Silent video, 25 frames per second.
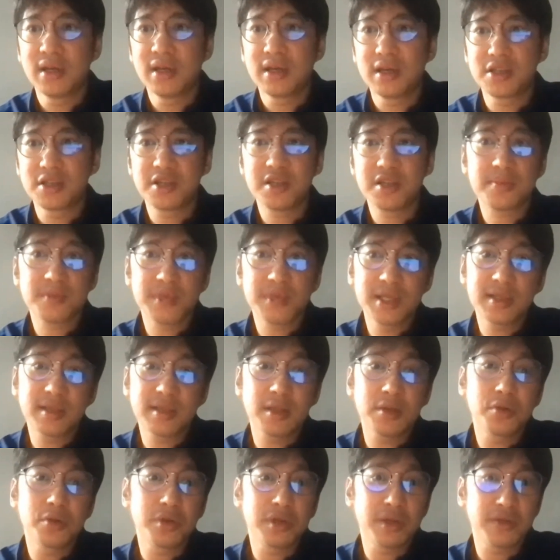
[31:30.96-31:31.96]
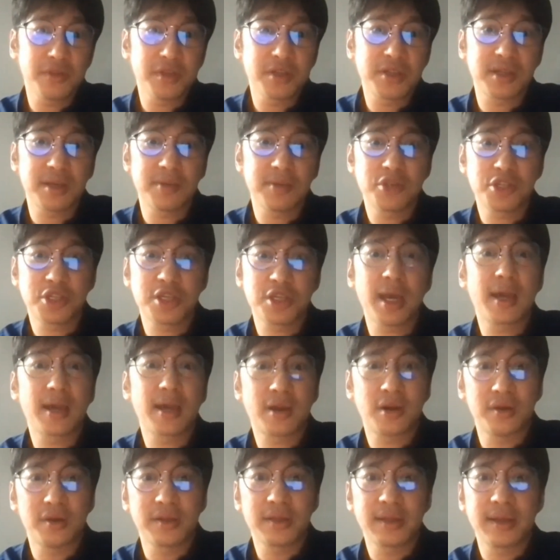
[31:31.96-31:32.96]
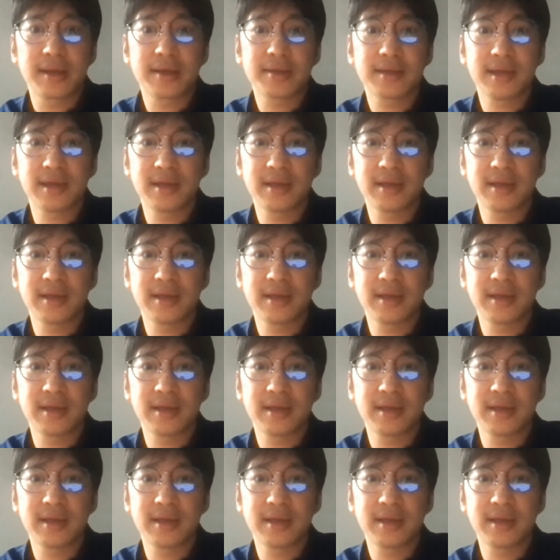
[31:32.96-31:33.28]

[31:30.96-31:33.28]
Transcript: It just means they don't have the same shared context.